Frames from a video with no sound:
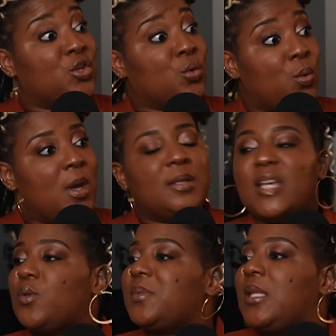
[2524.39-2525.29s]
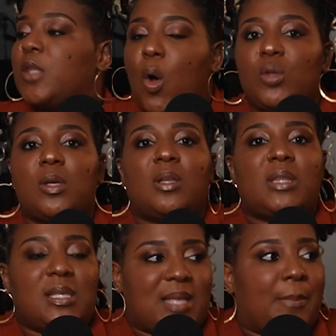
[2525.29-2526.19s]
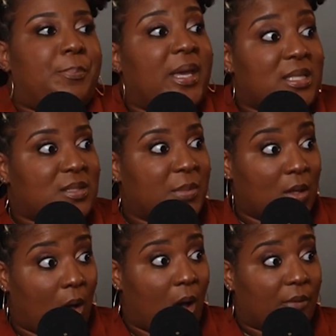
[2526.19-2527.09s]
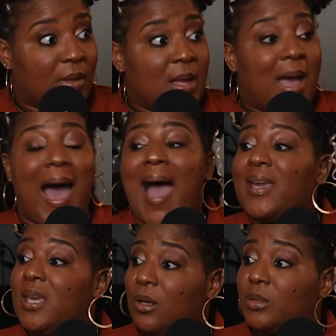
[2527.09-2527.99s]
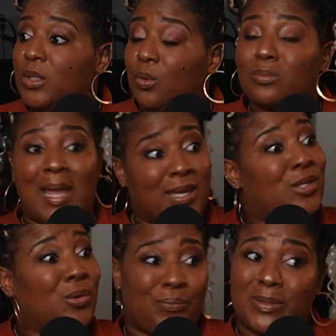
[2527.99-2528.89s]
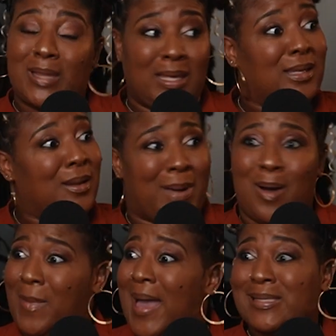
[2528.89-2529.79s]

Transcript: you, that's what I'm saying. Those are the things that piss me off. I hear you. Thank you for thinking about my